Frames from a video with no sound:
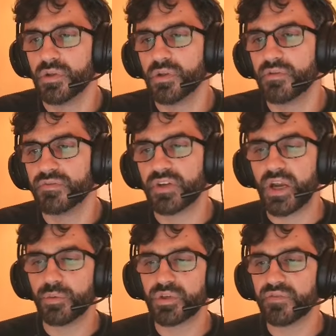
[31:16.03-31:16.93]
figure
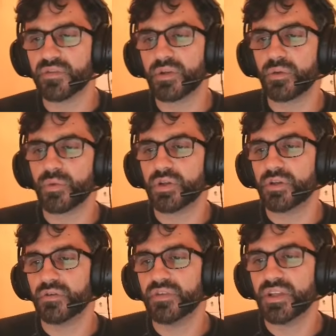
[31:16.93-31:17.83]
out whatever they want.
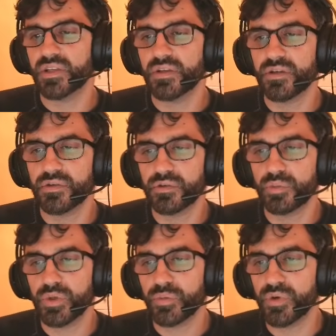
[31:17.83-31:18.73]
Over here,
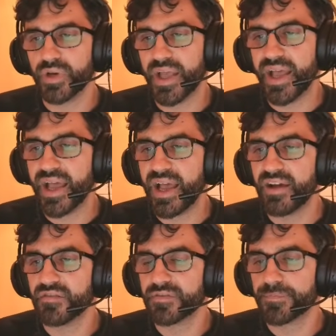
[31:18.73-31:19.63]
we will have
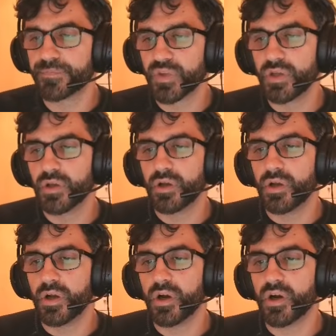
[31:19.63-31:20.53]

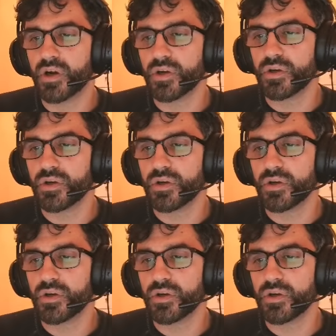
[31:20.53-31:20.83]
our